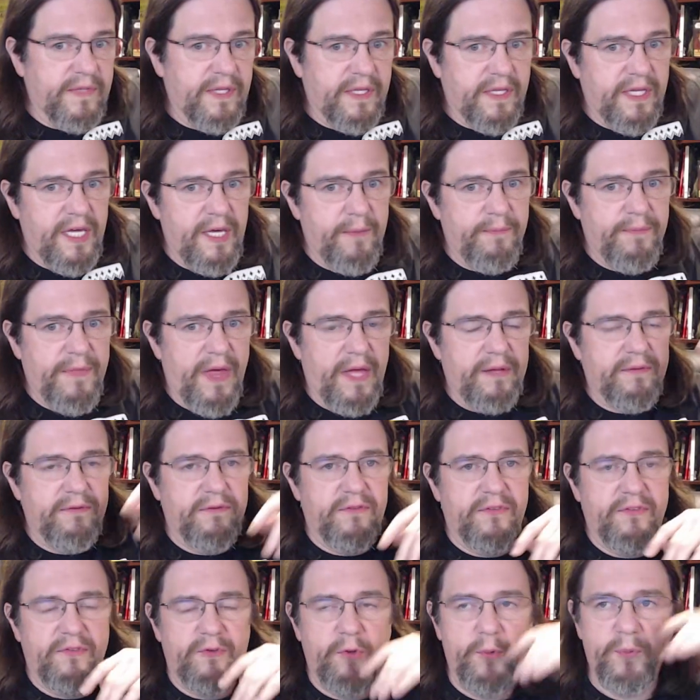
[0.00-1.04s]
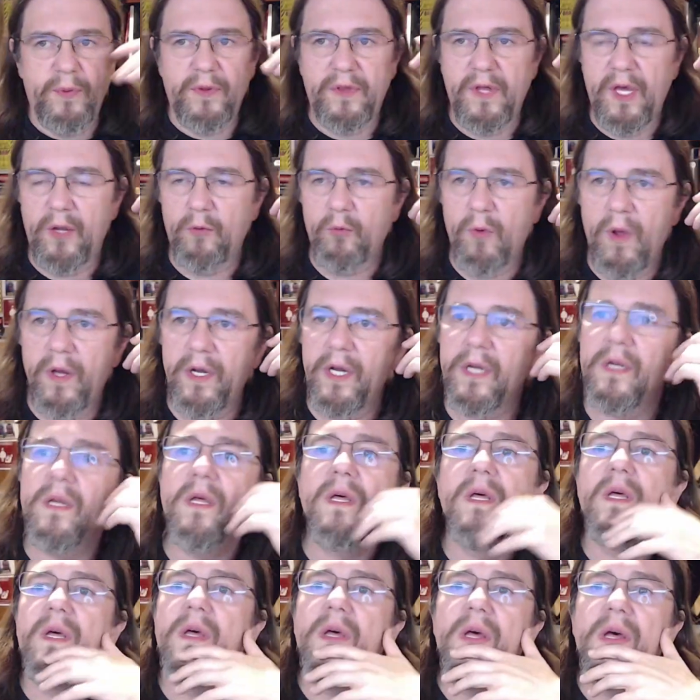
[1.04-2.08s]
keep that stupid thing running.
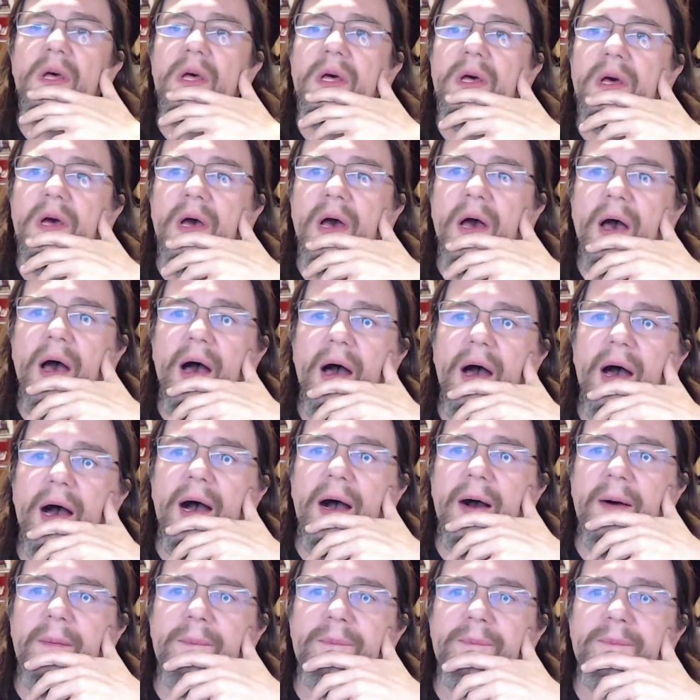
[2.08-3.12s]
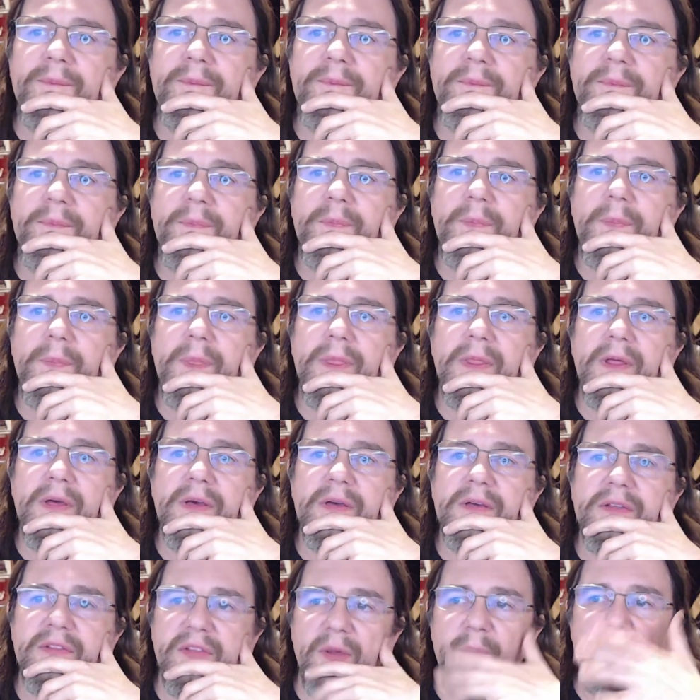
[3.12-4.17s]

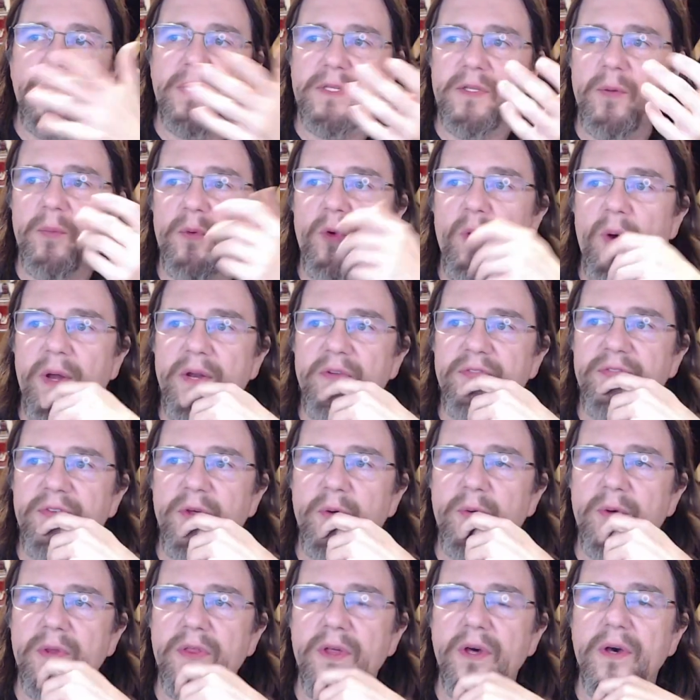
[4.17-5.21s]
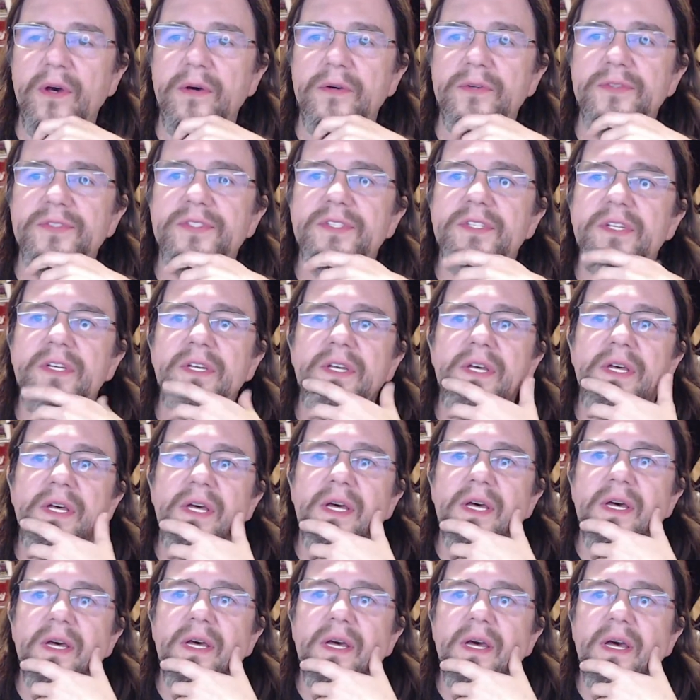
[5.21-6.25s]
'Cause I picked up quite a few of those.
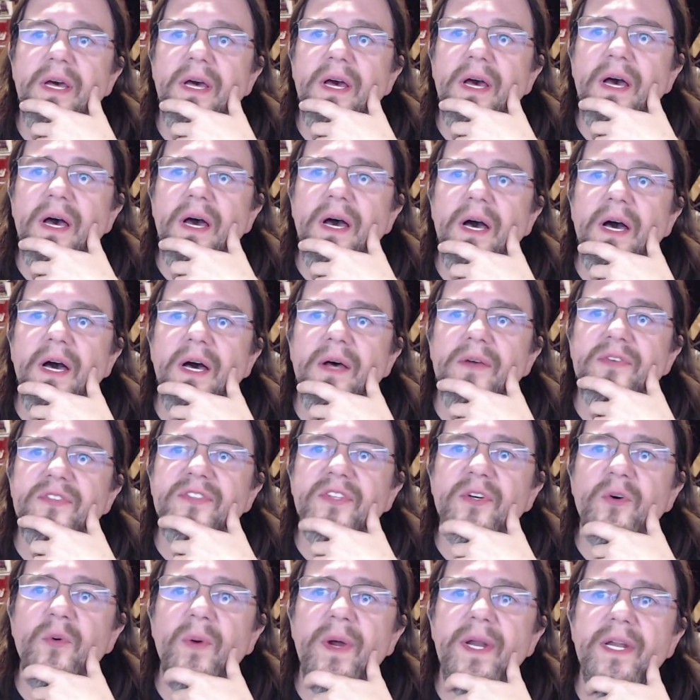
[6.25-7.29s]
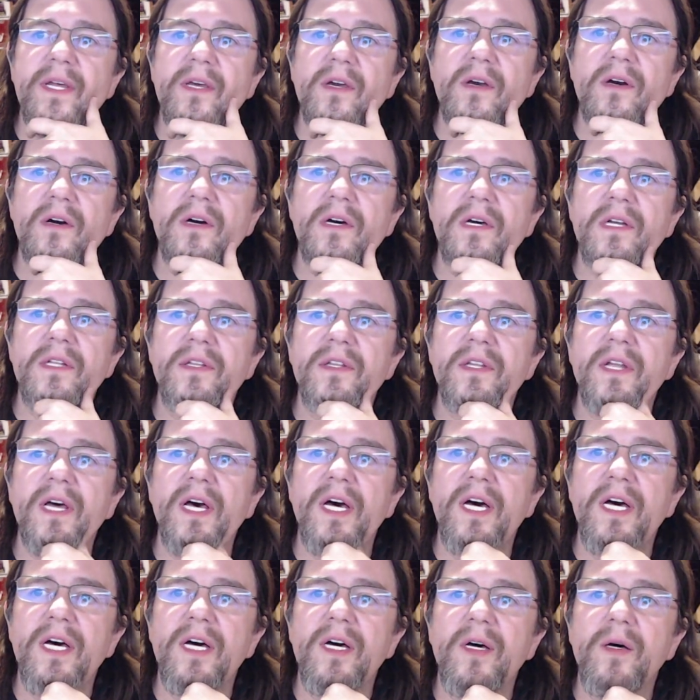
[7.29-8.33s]
Still waiting on
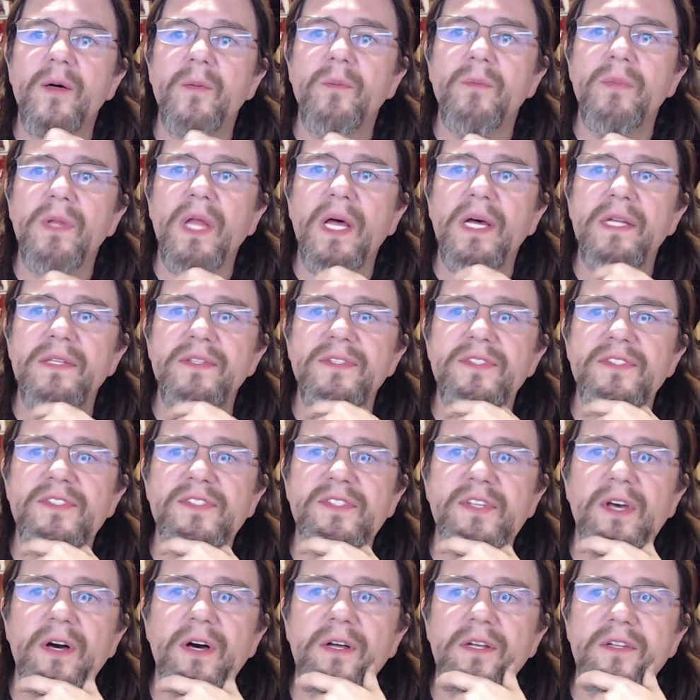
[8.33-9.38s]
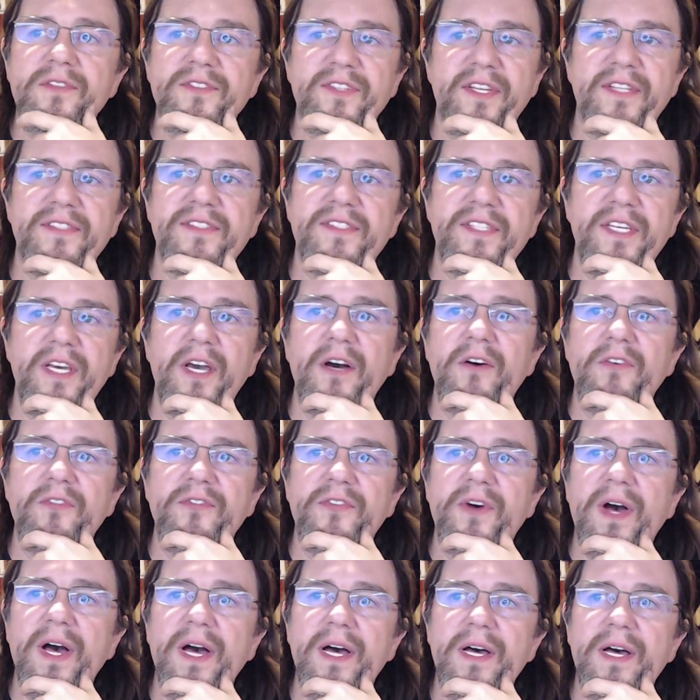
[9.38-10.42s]
Blood and Skulls STL
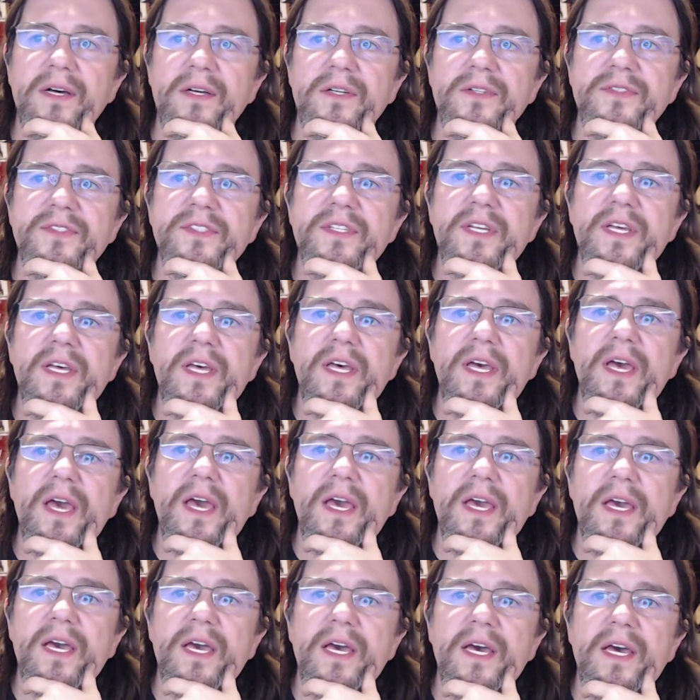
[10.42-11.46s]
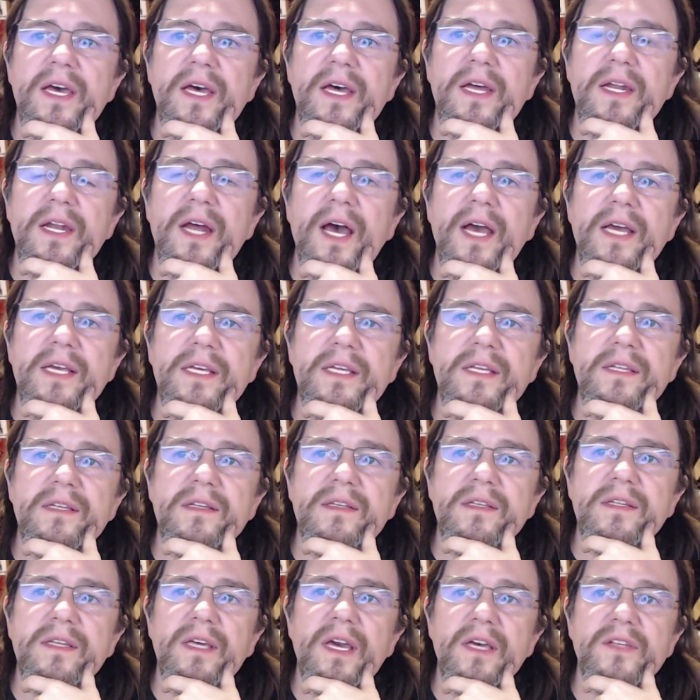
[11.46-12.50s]
files, and I
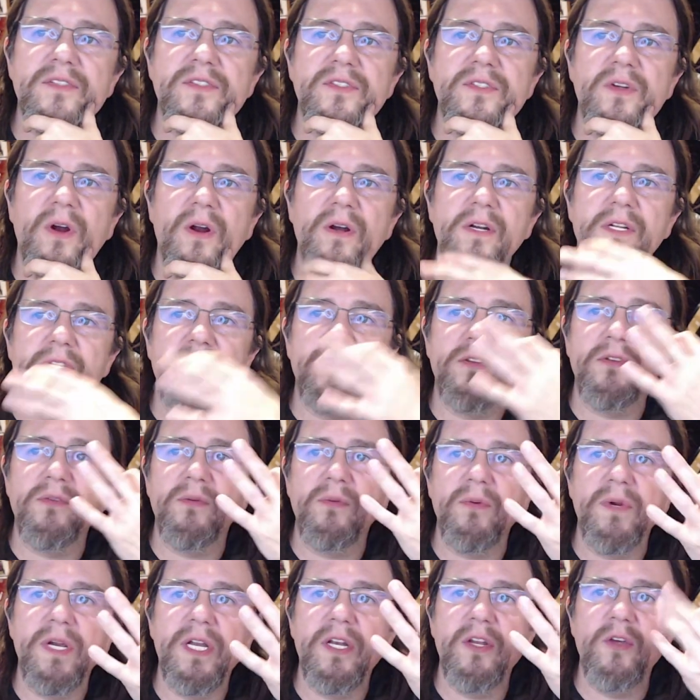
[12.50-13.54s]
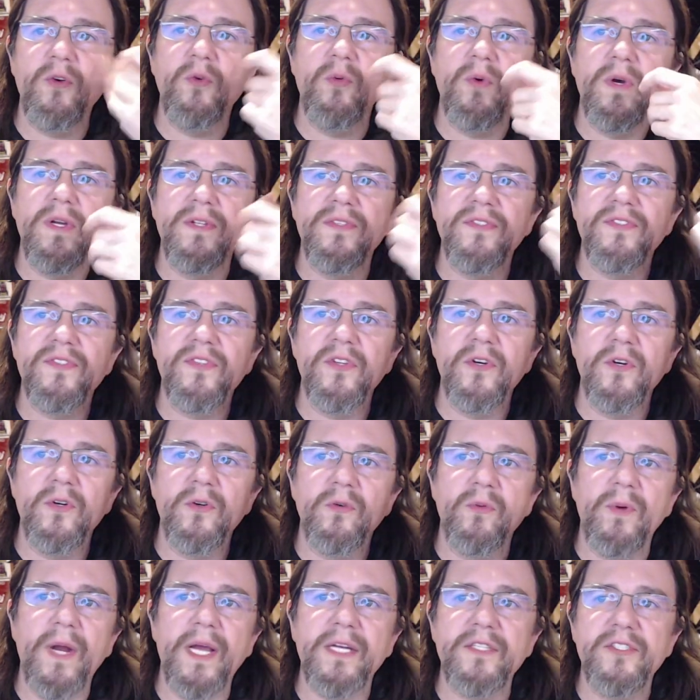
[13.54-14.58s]
kickstarted 3 new ones: the
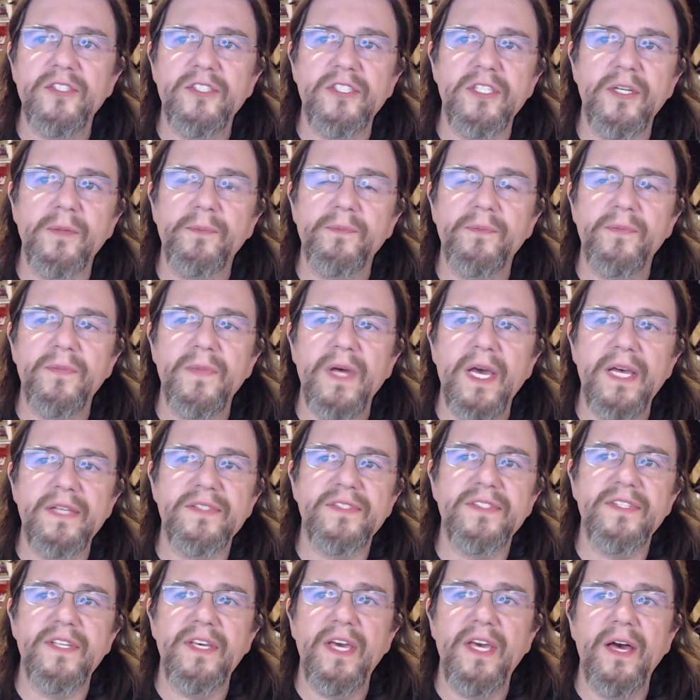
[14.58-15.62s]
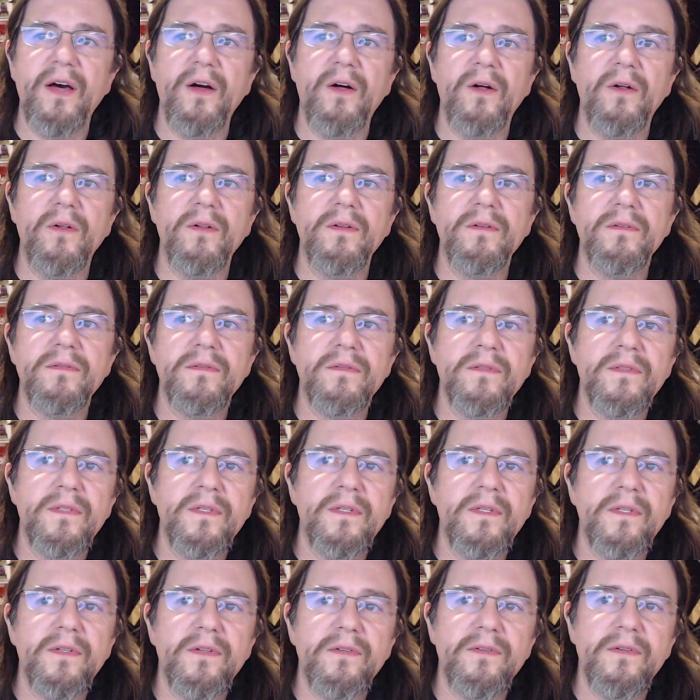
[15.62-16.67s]
Wreck Ship STL,
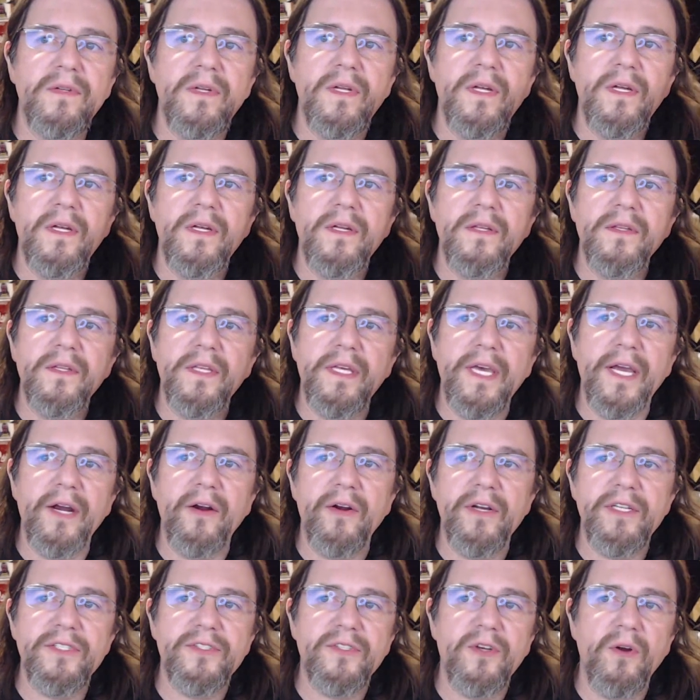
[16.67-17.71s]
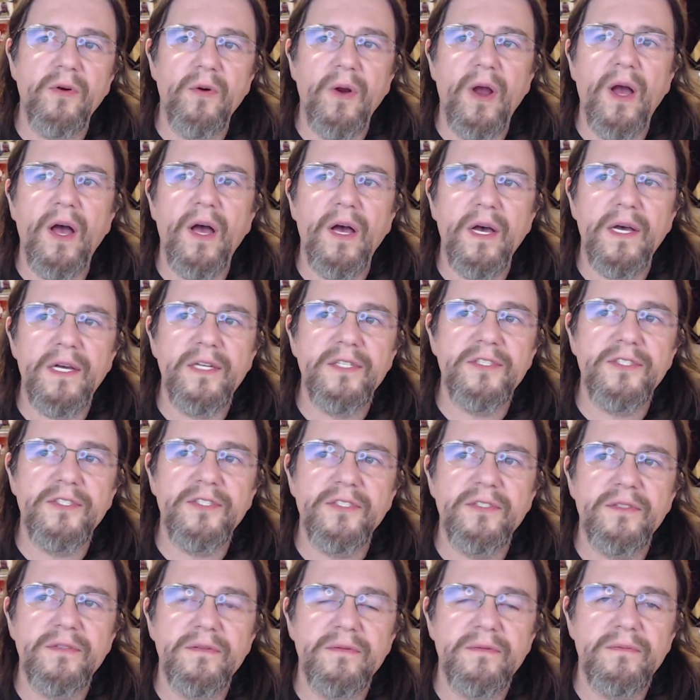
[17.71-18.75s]
Gary's
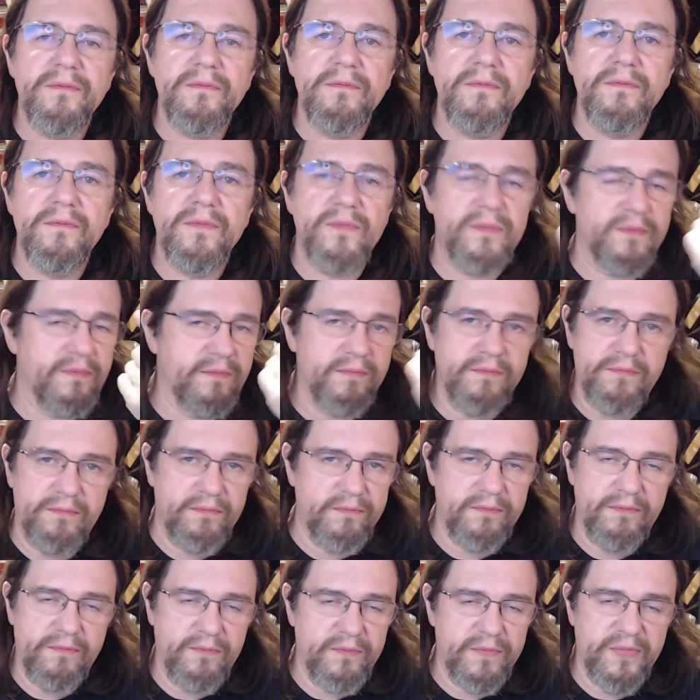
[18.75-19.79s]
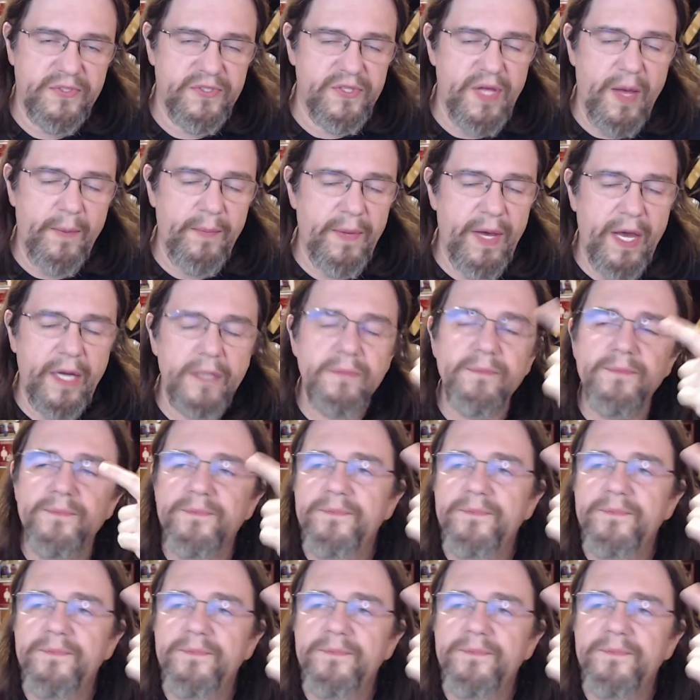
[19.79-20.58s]
Garage. It's not mine.